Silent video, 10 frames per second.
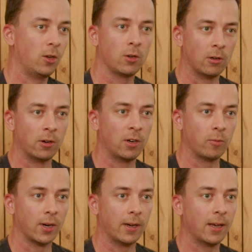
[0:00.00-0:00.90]
you can learn in
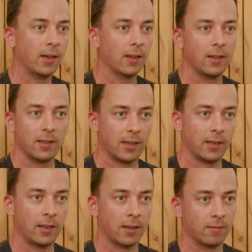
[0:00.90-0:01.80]
one day
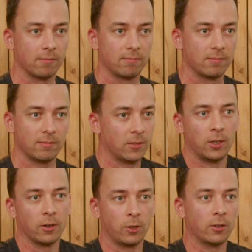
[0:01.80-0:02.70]
and then,
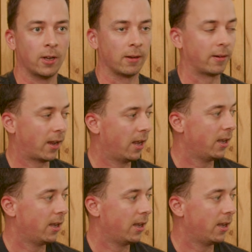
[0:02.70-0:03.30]
you're done.